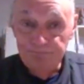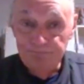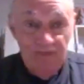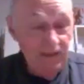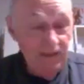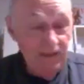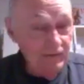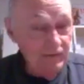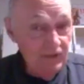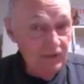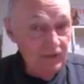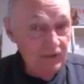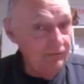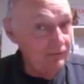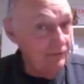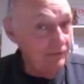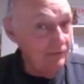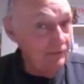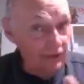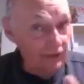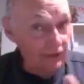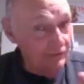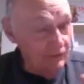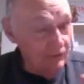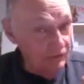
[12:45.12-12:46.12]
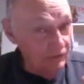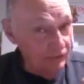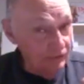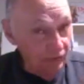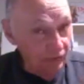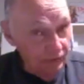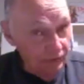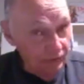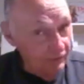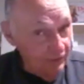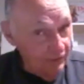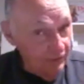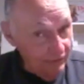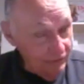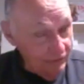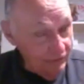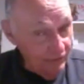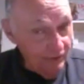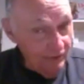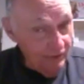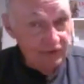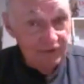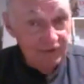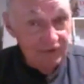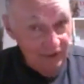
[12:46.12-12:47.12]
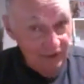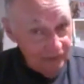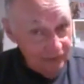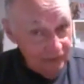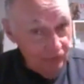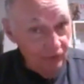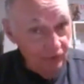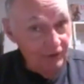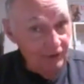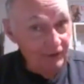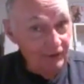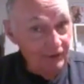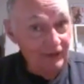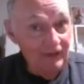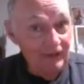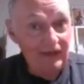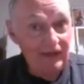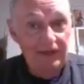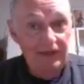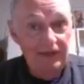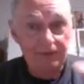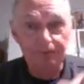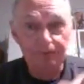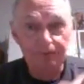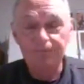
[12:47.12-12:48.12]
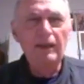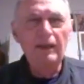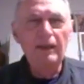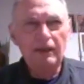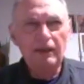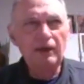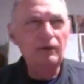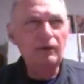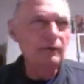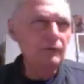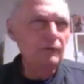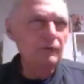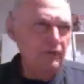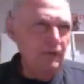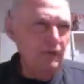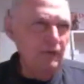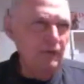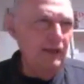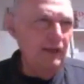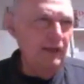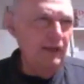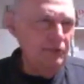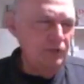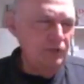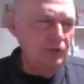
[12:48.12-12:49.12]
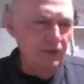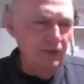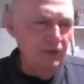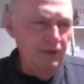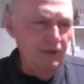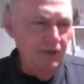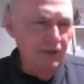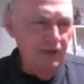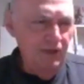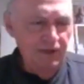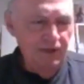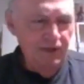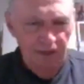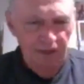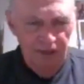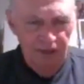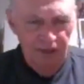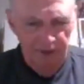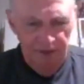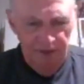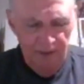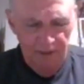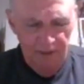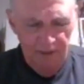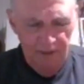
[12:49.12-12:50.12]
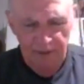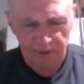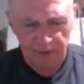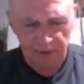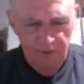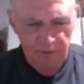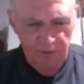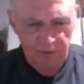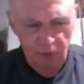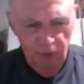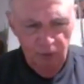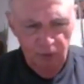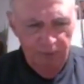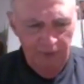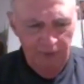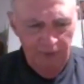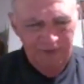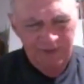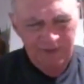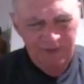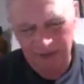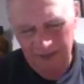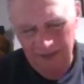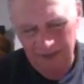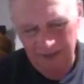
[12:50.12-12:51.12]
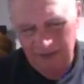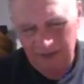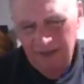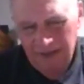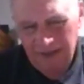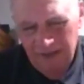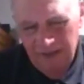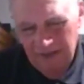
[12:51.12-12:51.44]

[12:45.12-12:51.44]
Not 7, not 6:30, not 6. They started at 8. The game started at 8 o'clock and I got home by 10.